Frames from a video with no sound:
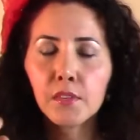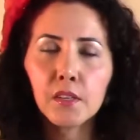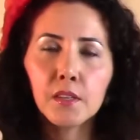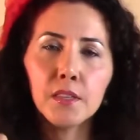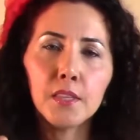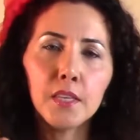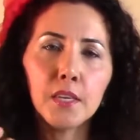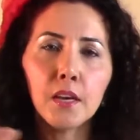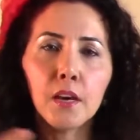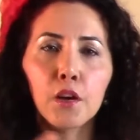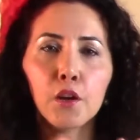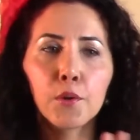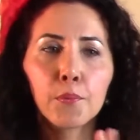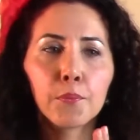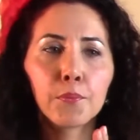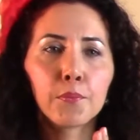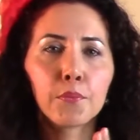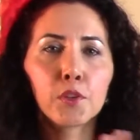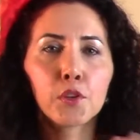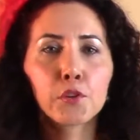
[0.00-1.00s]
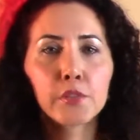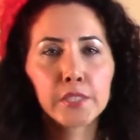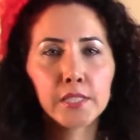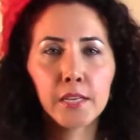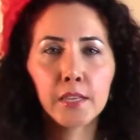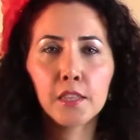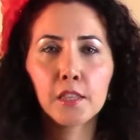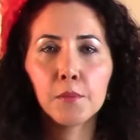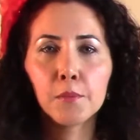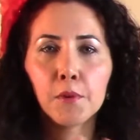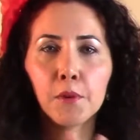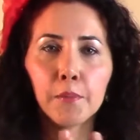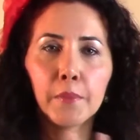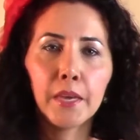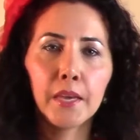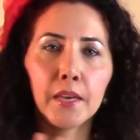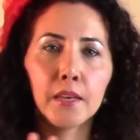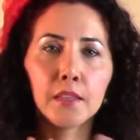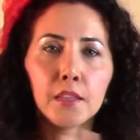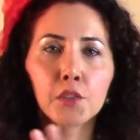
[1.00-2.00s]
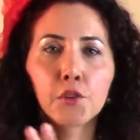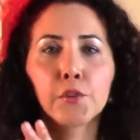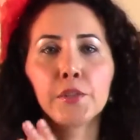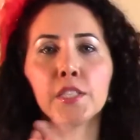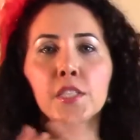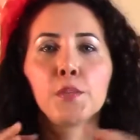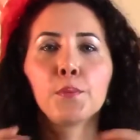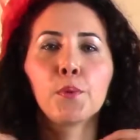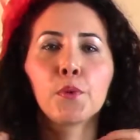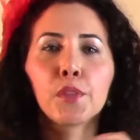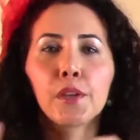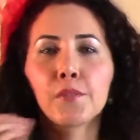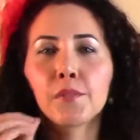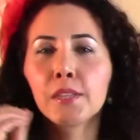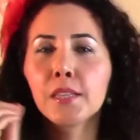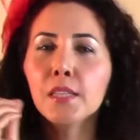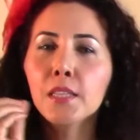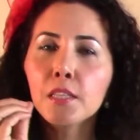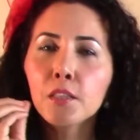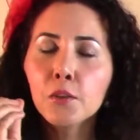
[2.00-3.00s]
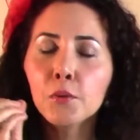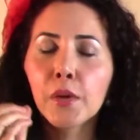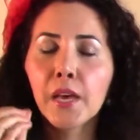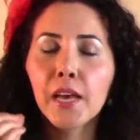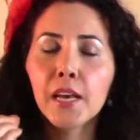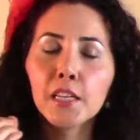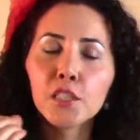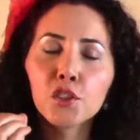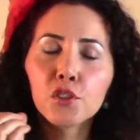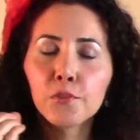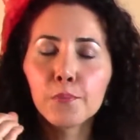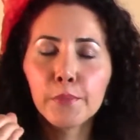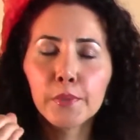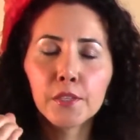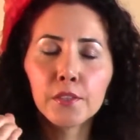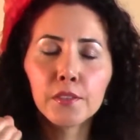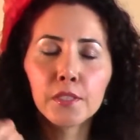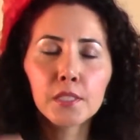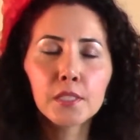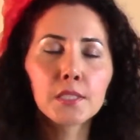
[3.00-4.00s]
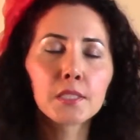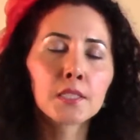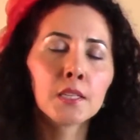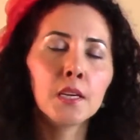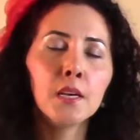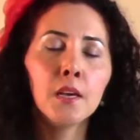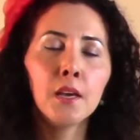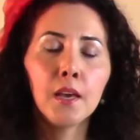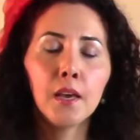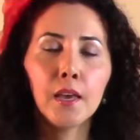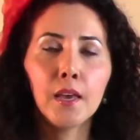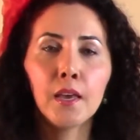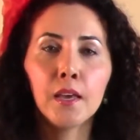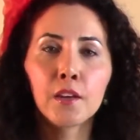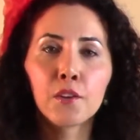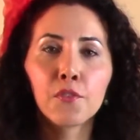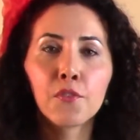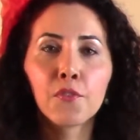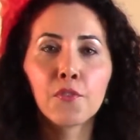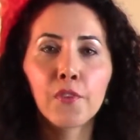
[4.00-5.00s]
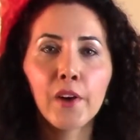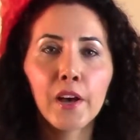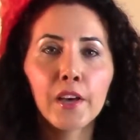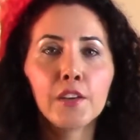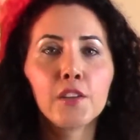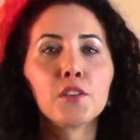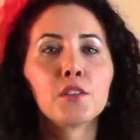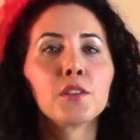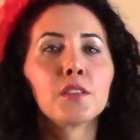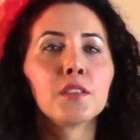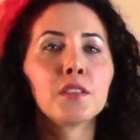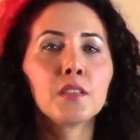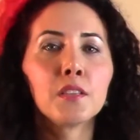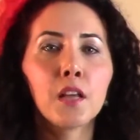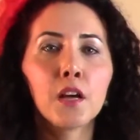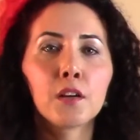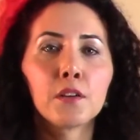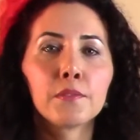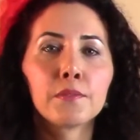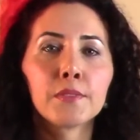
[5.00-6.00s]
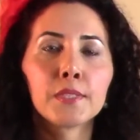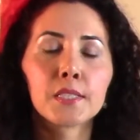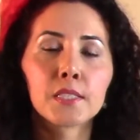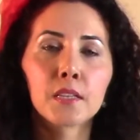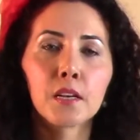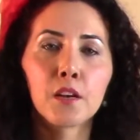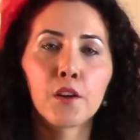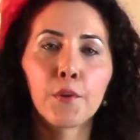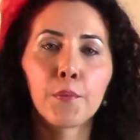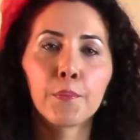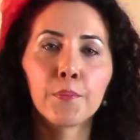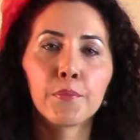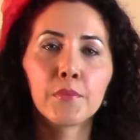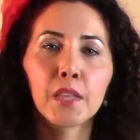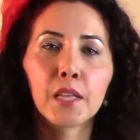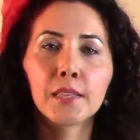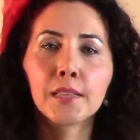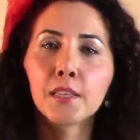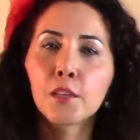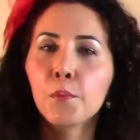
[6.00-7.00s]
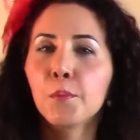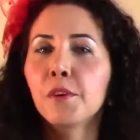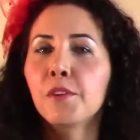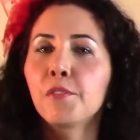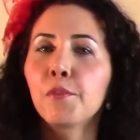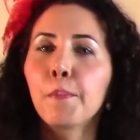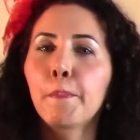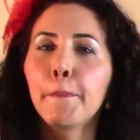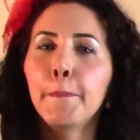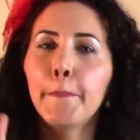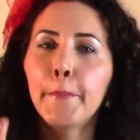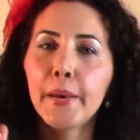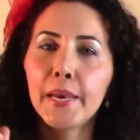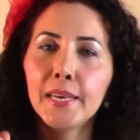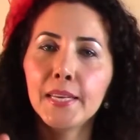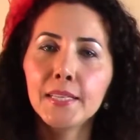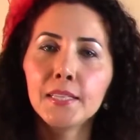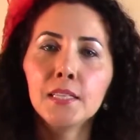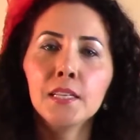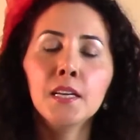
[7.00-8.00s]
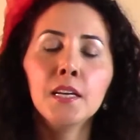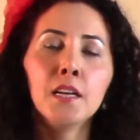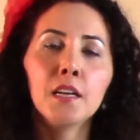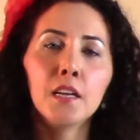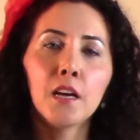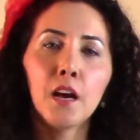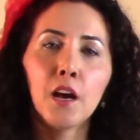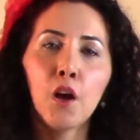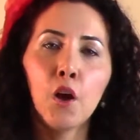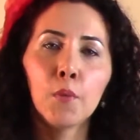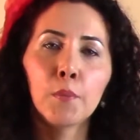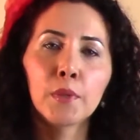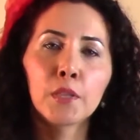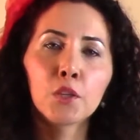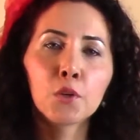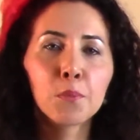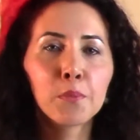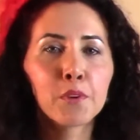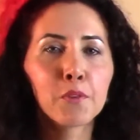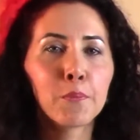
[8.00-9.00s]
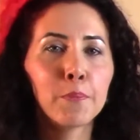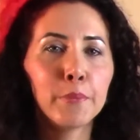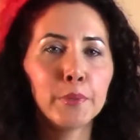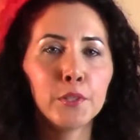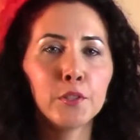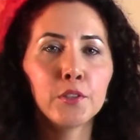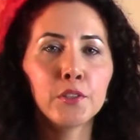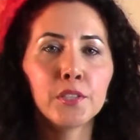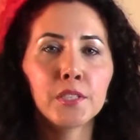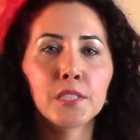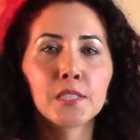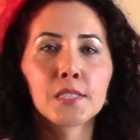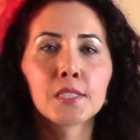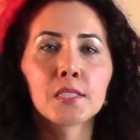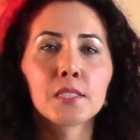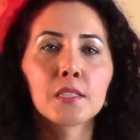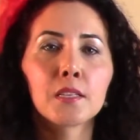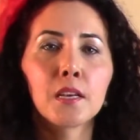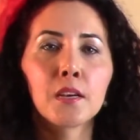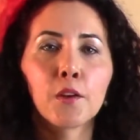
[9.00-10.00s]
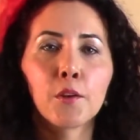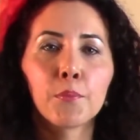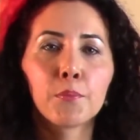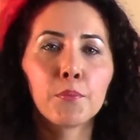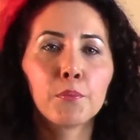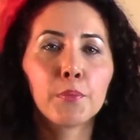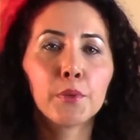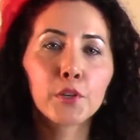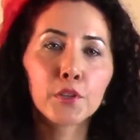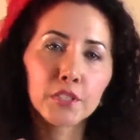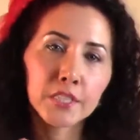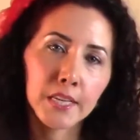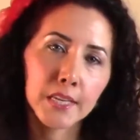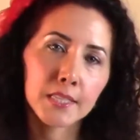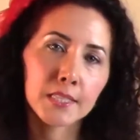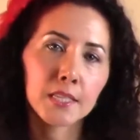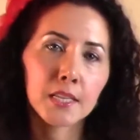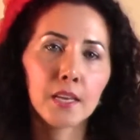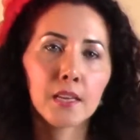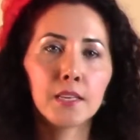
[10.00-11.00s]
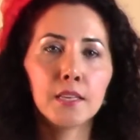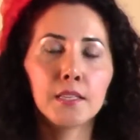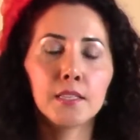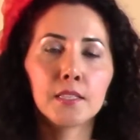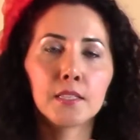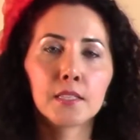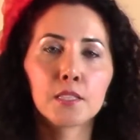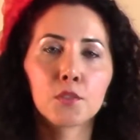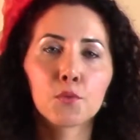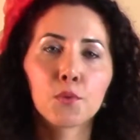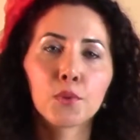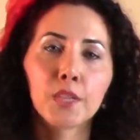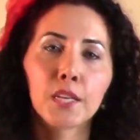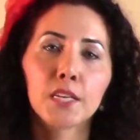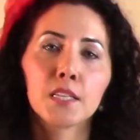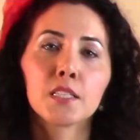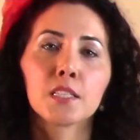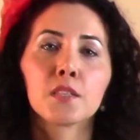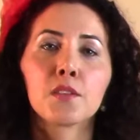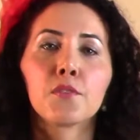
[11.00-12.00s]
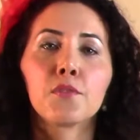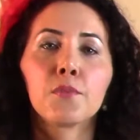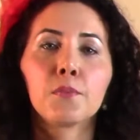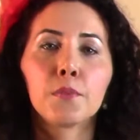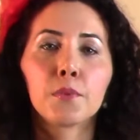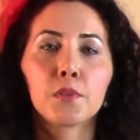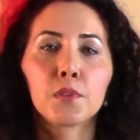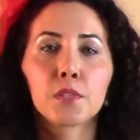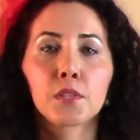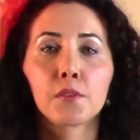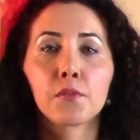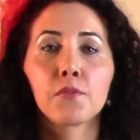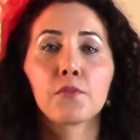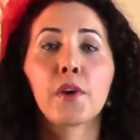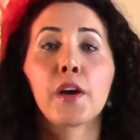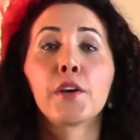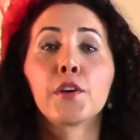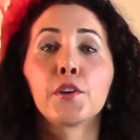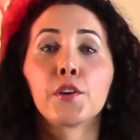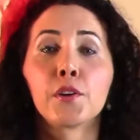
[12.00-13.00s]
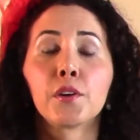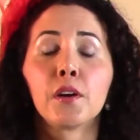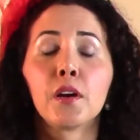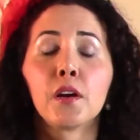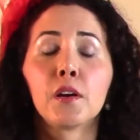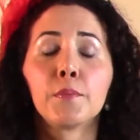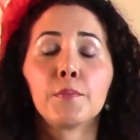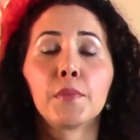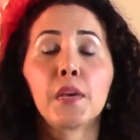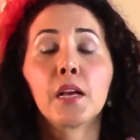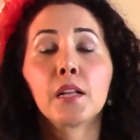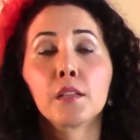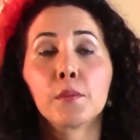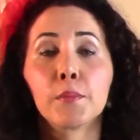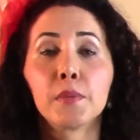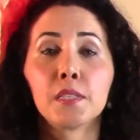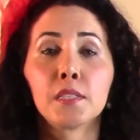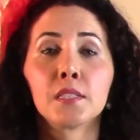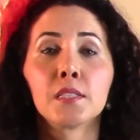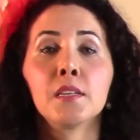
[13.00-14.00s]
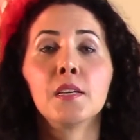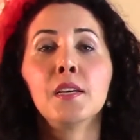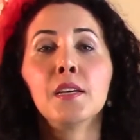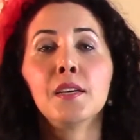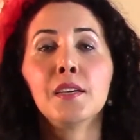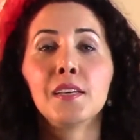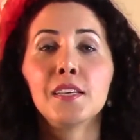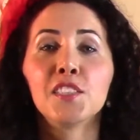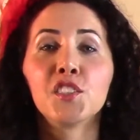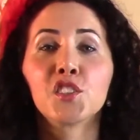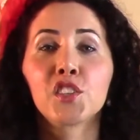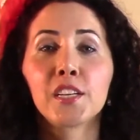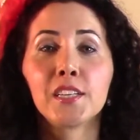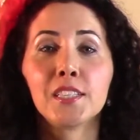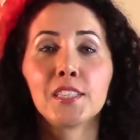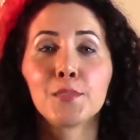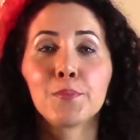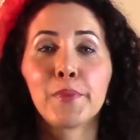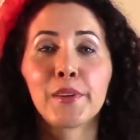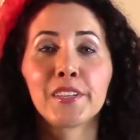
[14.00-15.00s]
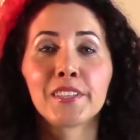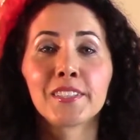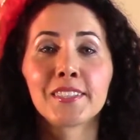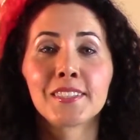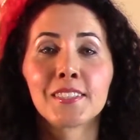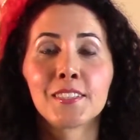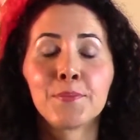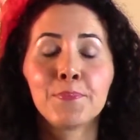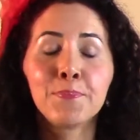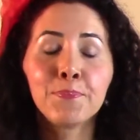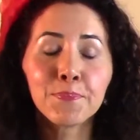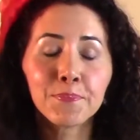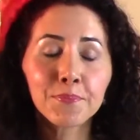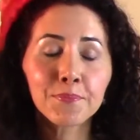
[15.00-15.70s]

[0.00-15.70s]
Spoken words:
the chrysanthemum and the green tea both have a little edge of bitterness. And fire loves a little bit of a bite, a little bit of bitterness. Bitter taste is related to the fire element in Chinese medicine.